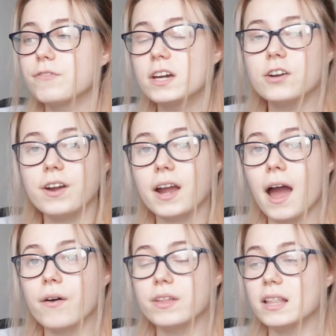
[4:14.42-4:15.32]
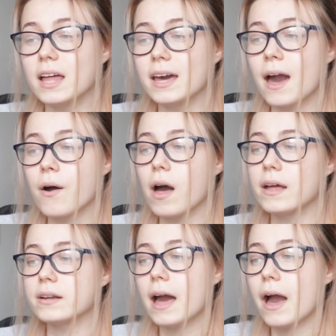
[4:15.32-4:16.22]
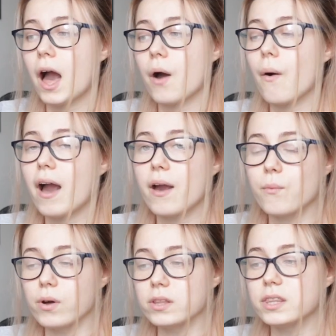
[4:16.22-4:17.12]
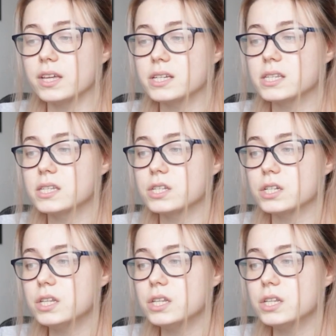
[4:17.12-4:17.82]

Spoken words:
figuring out the layout and how I want this to